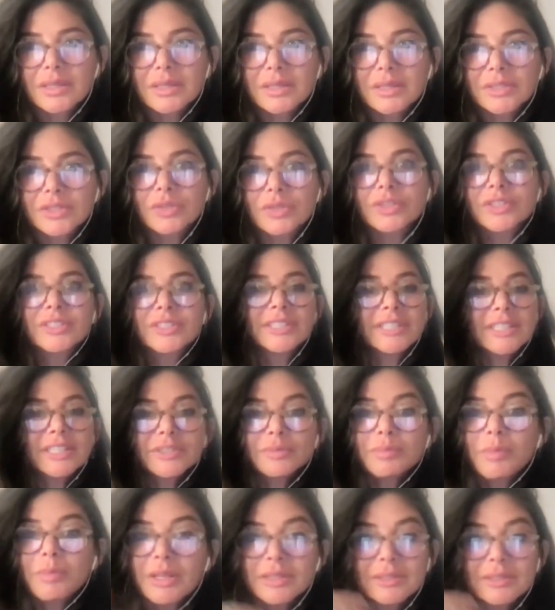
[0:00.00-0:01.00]
so
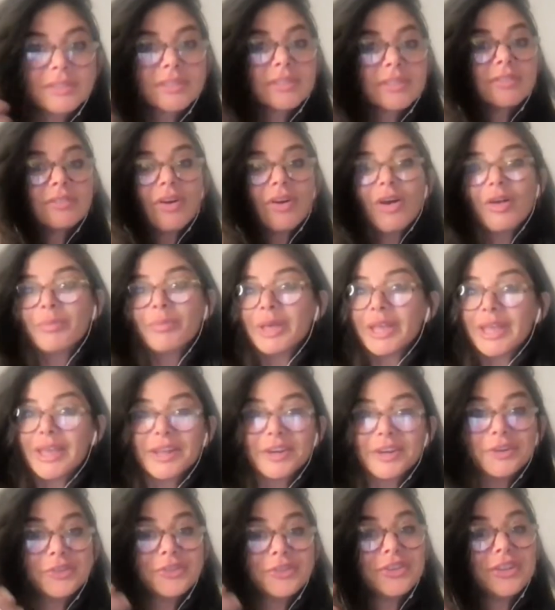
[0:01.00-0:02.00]
six months of all my
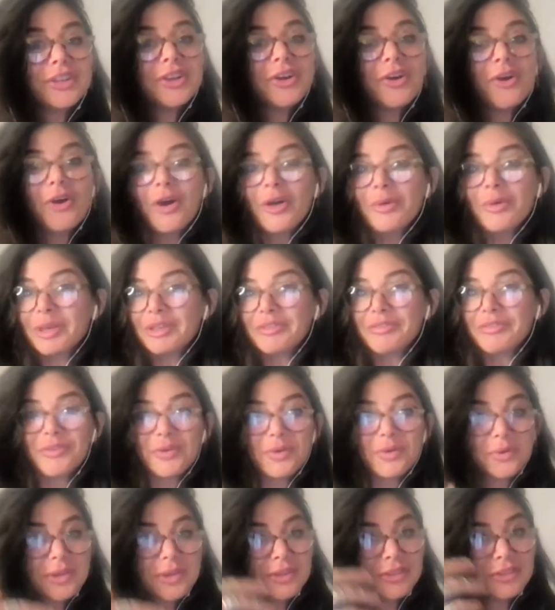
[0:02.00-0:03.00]
energy, all my
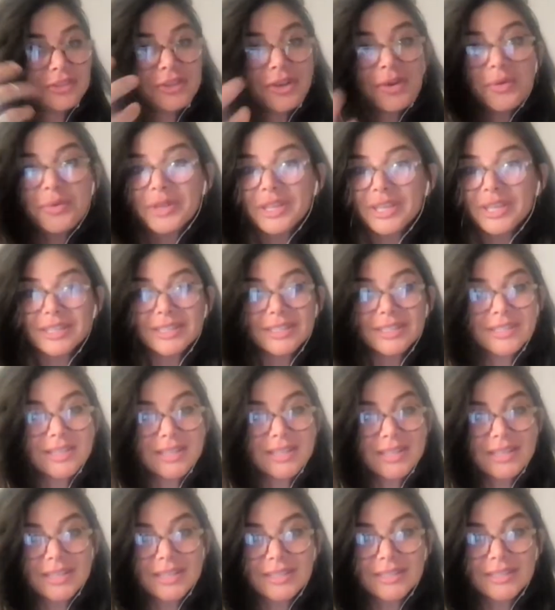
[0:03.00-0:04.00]
focus going into
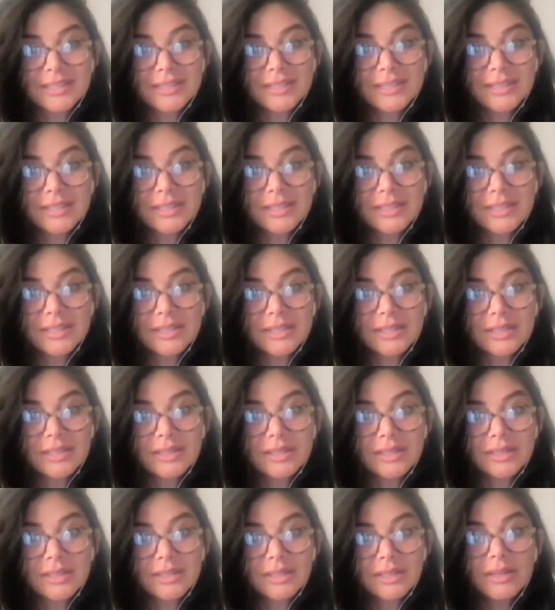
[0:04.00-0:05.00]
this
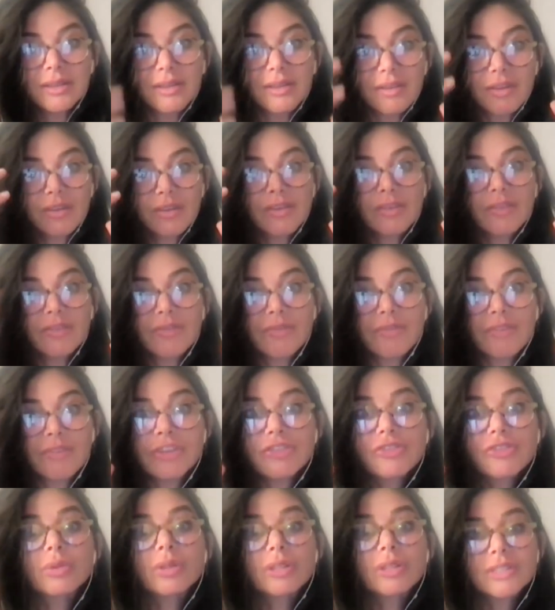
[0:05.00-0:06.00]

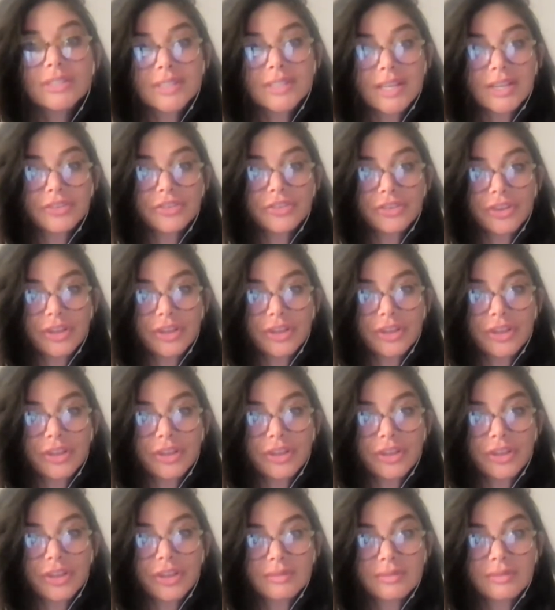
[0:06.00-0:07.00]
visualization,
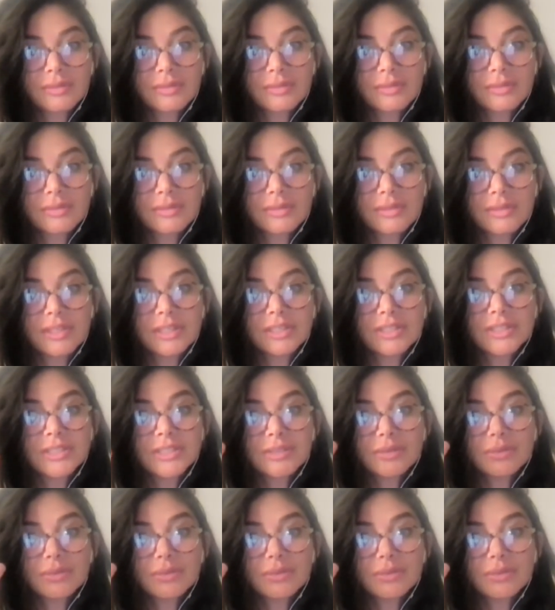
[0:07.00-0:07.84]
this